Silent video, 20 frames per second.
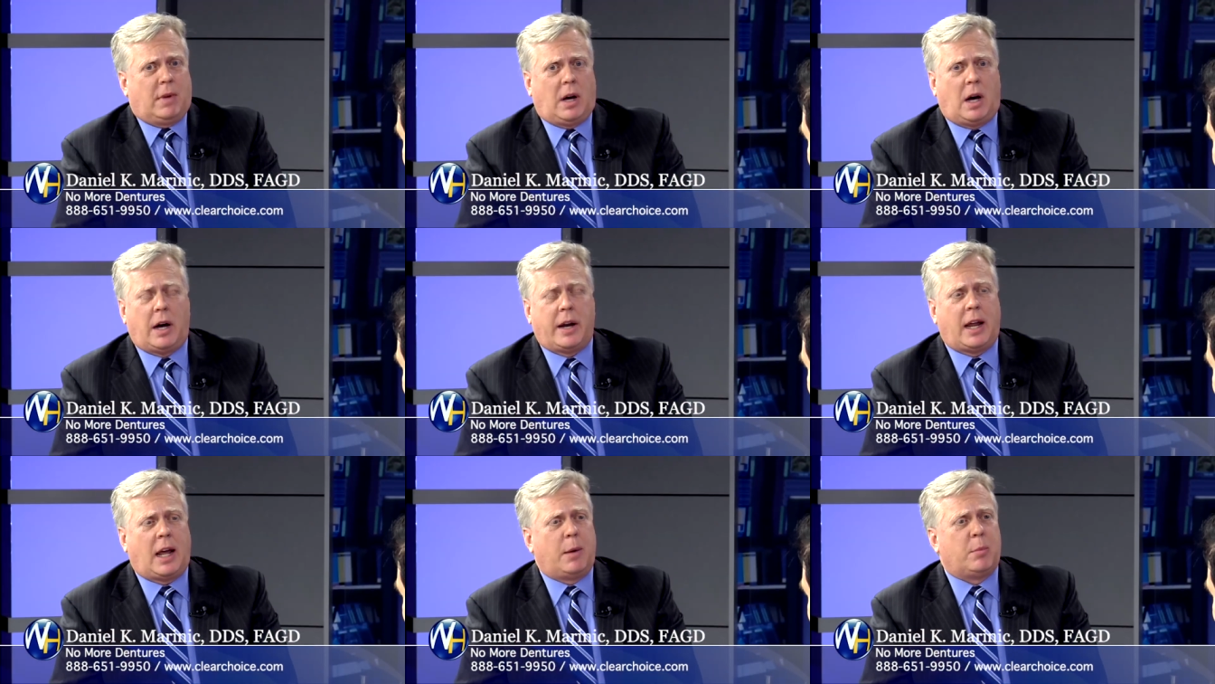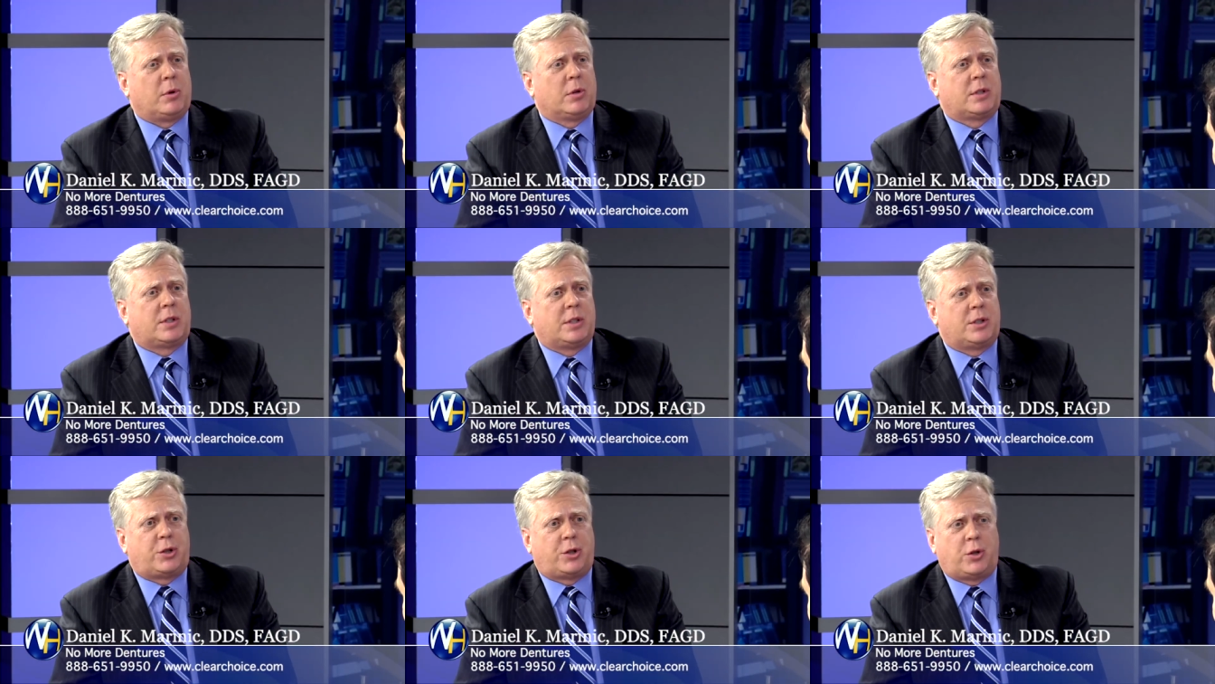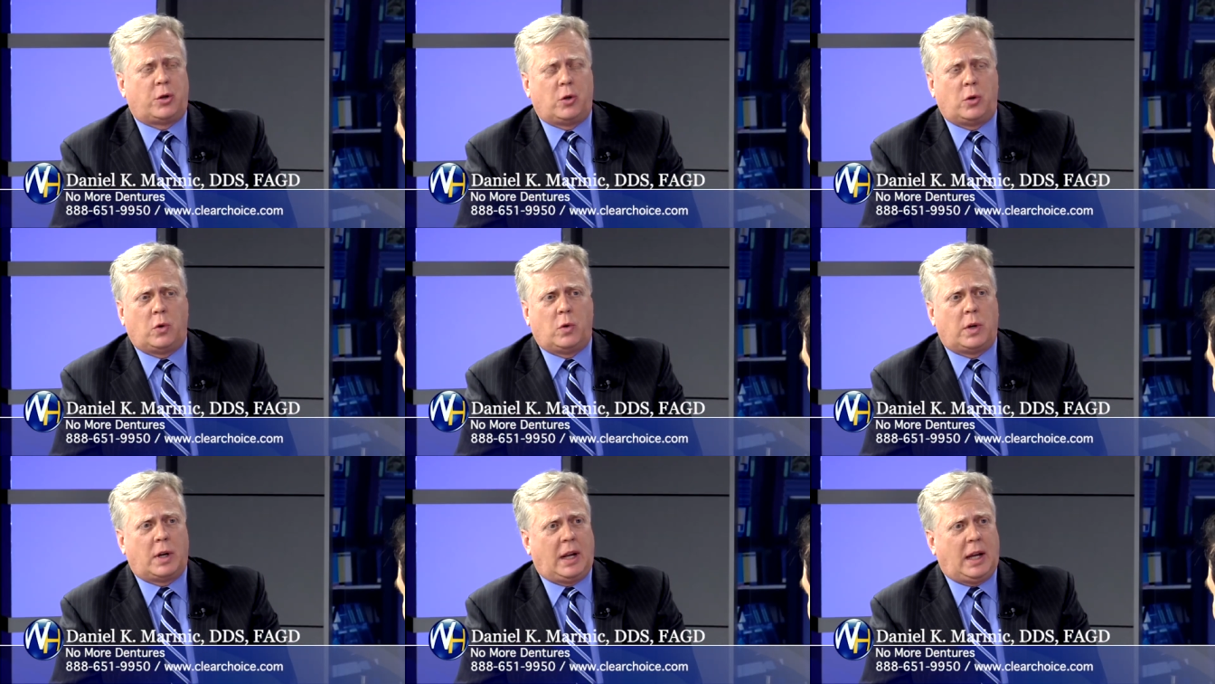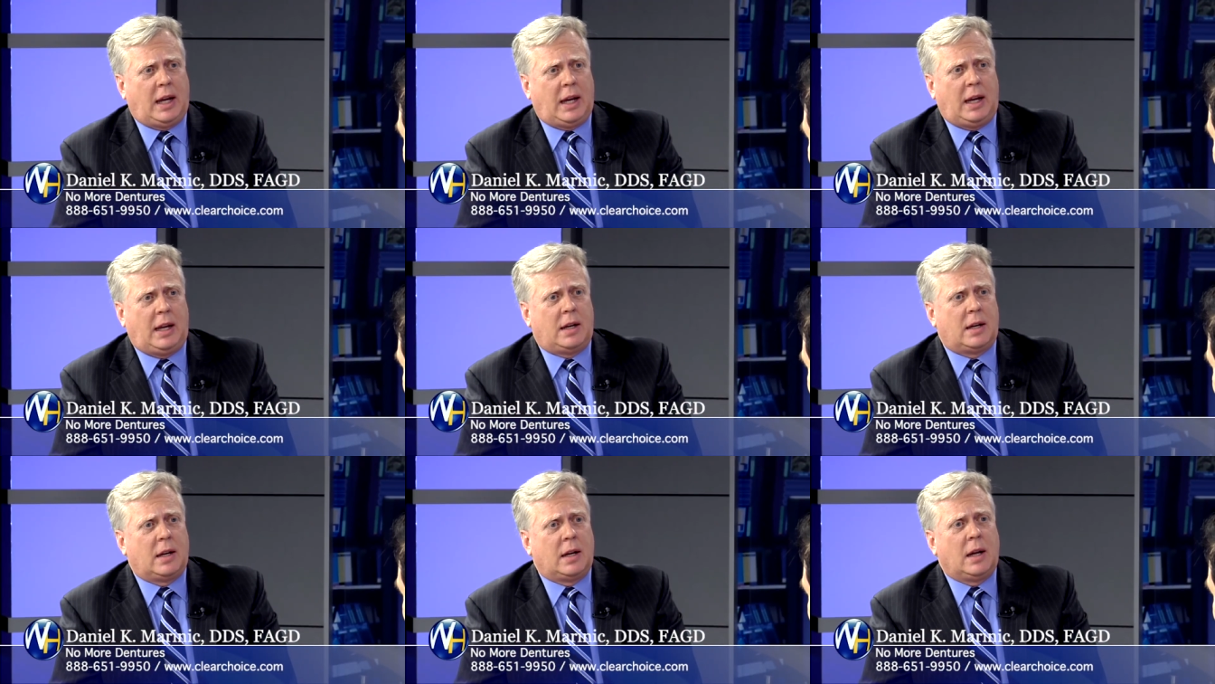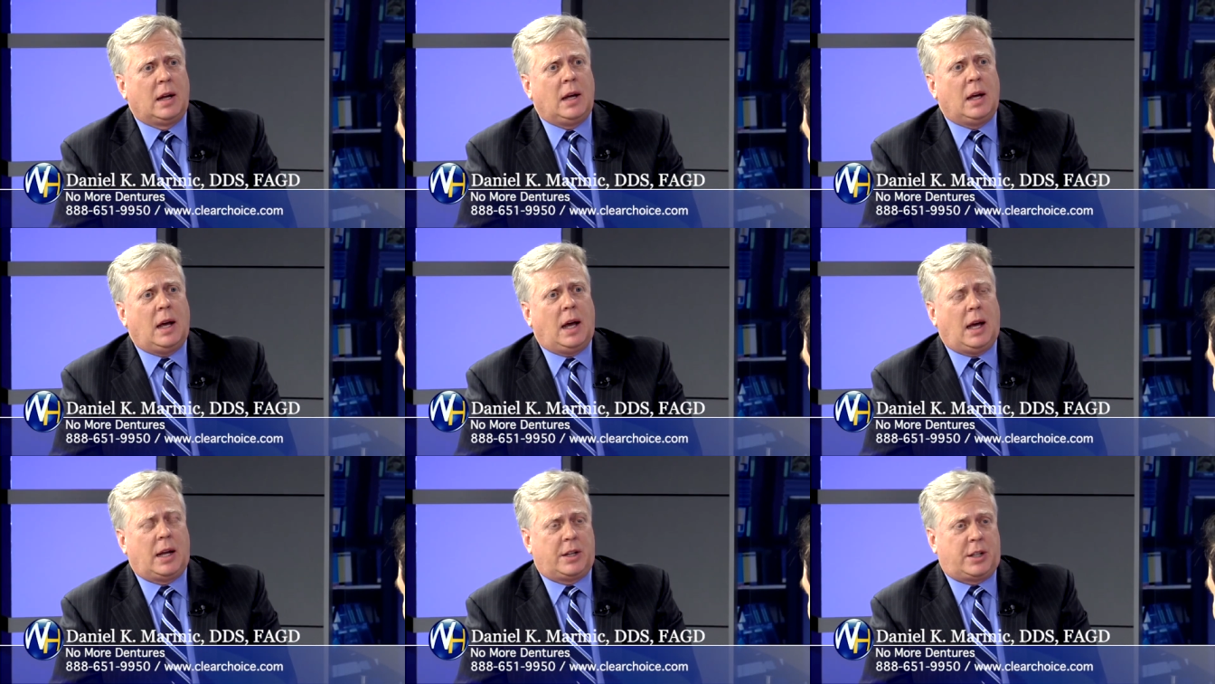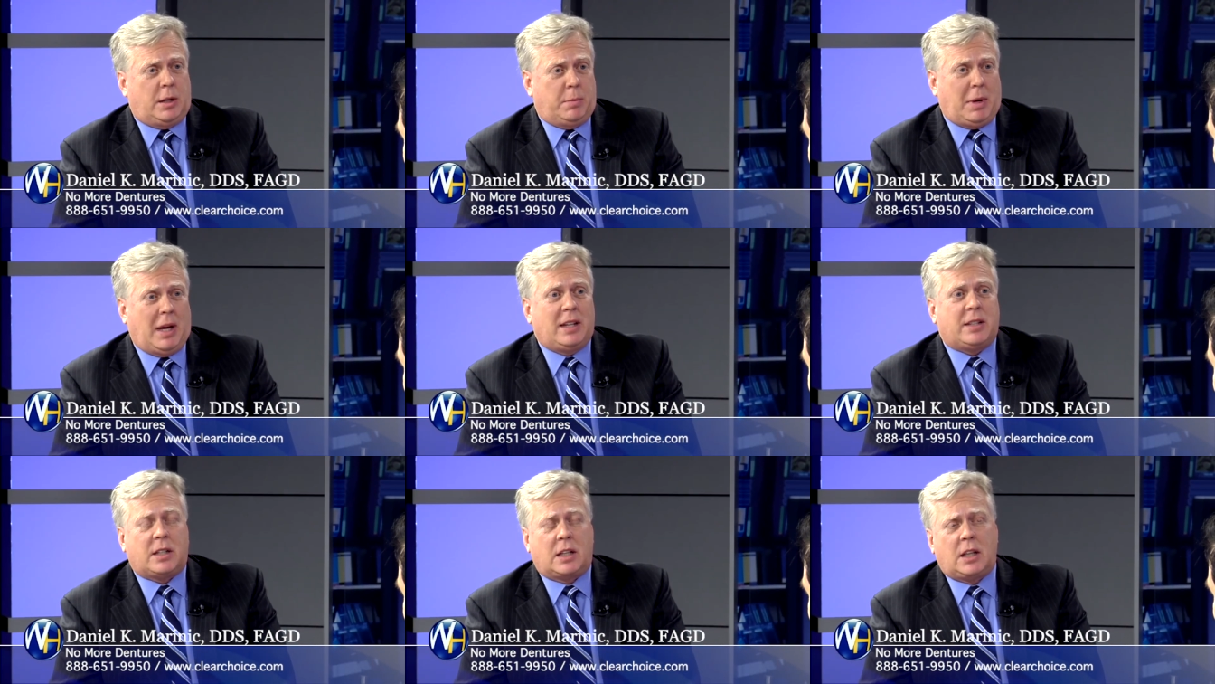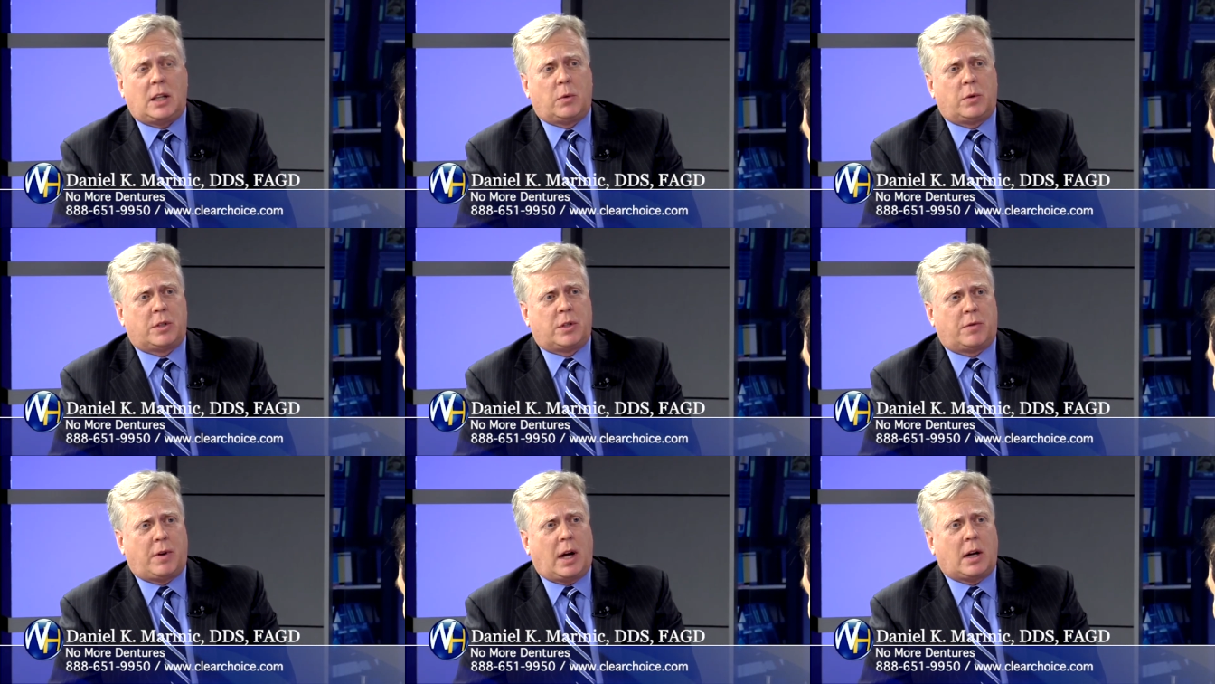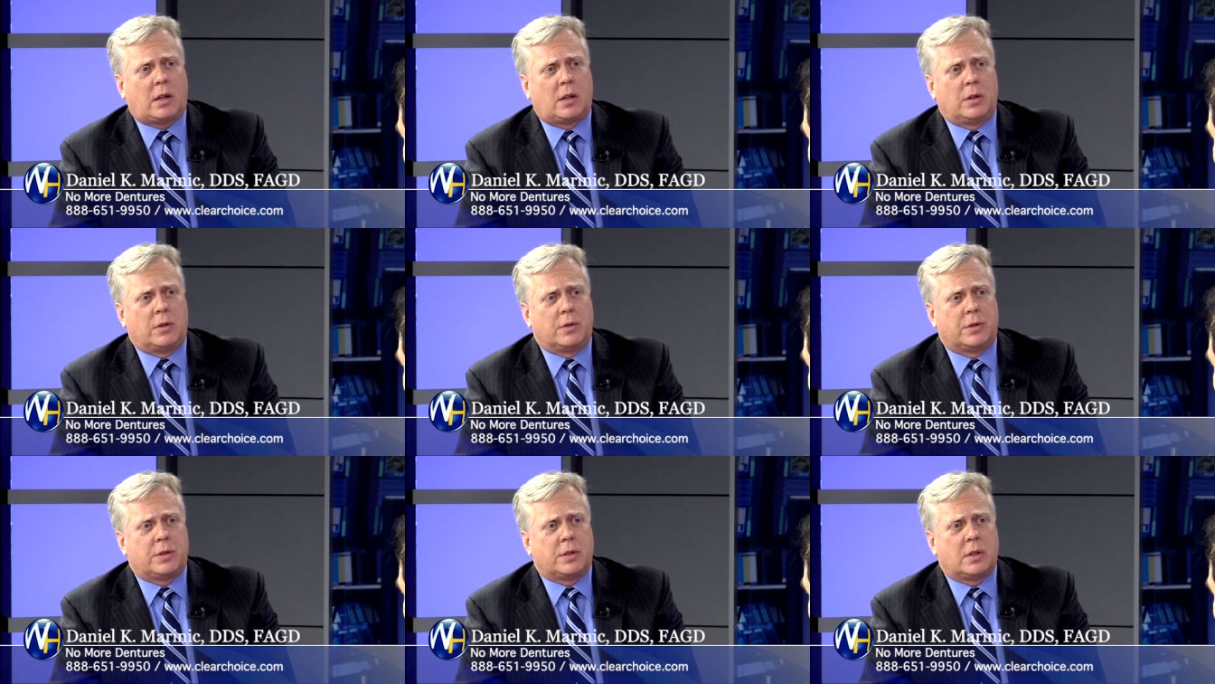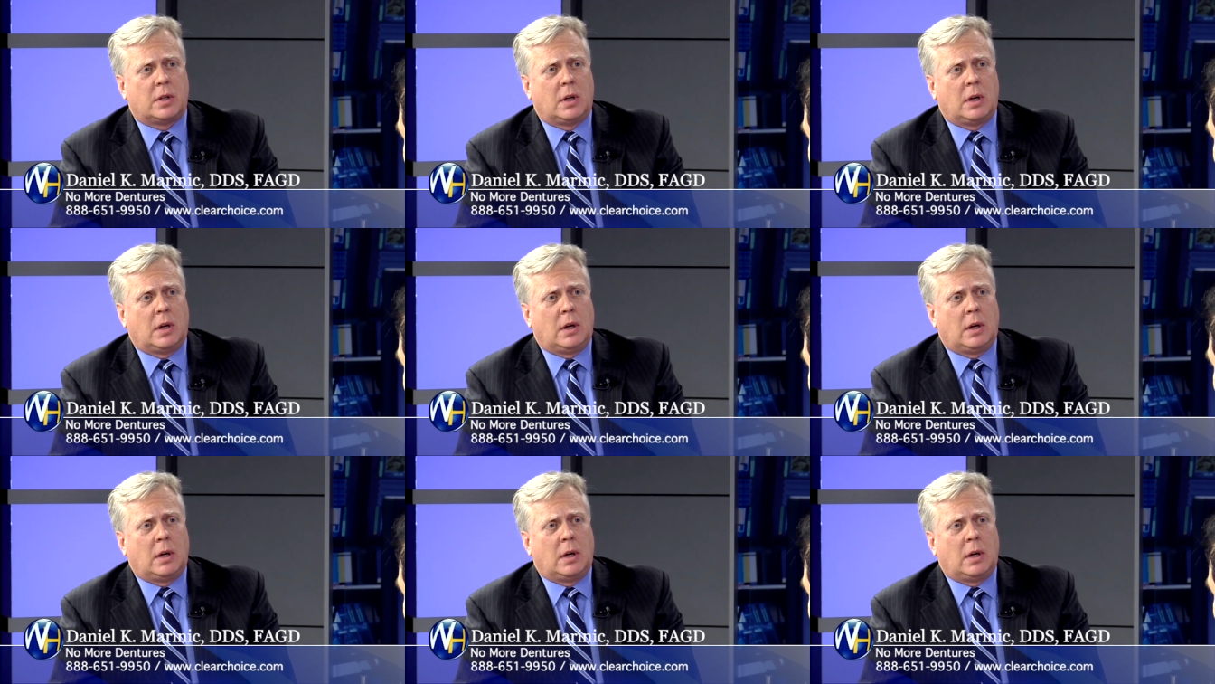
unable to chew and eat. And she basically was a recluse.